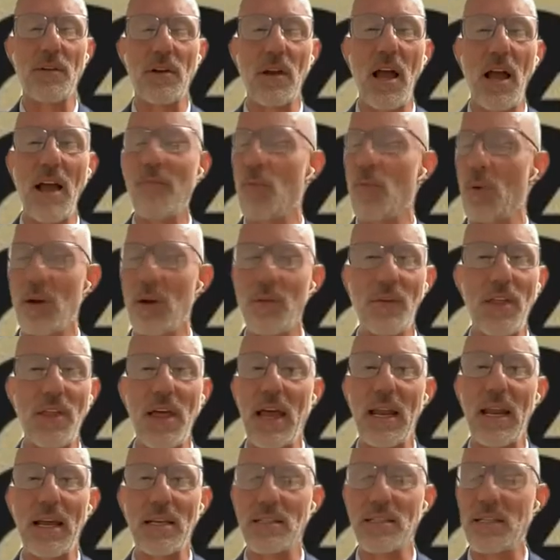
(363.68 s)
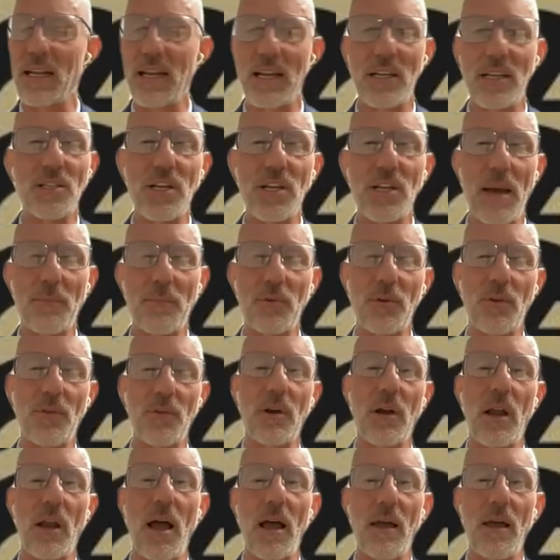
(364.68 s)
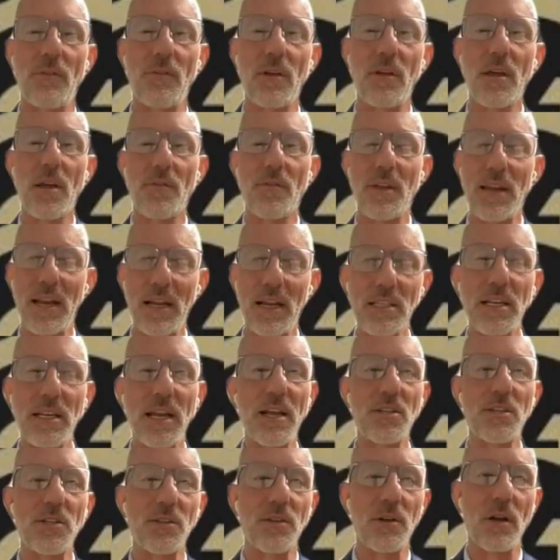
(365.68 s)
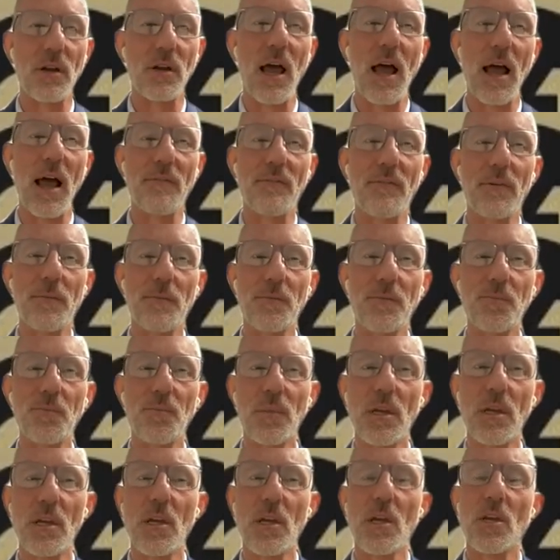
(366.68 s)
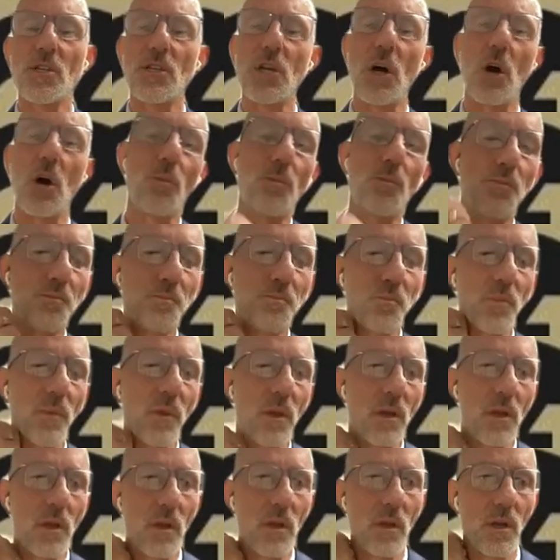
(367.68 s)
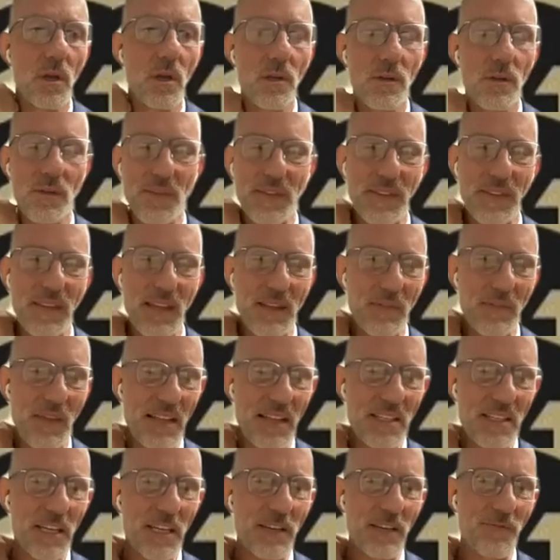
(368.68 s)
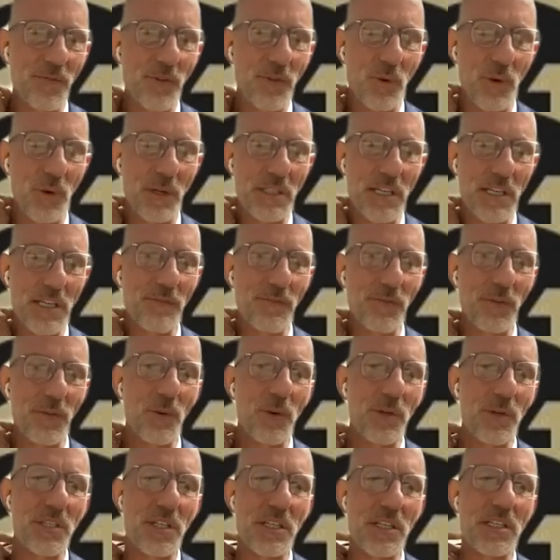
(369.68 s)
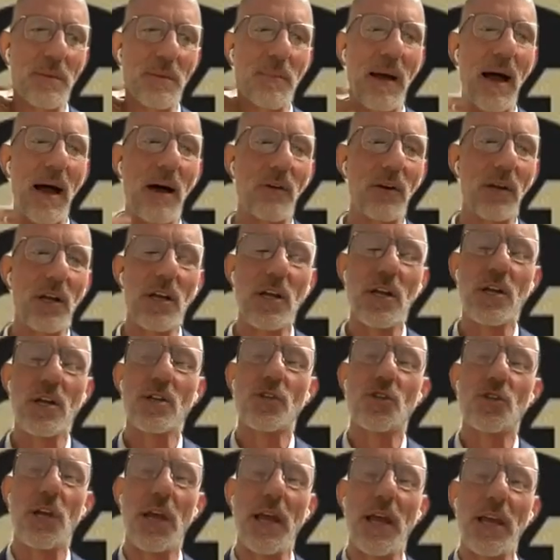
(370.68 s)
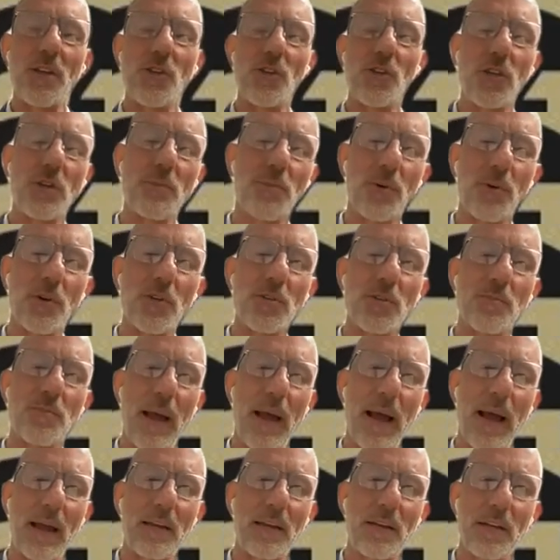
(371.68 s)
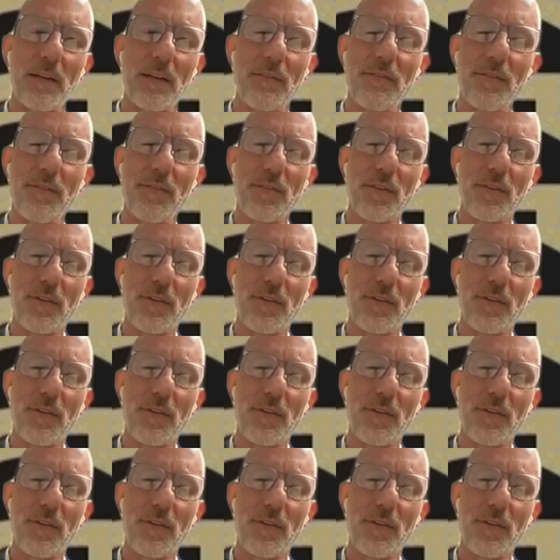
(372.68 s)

in their life, whatever that is, the next chapter in their life, the next stage in their life. So that's influence. Influence is about changing perspective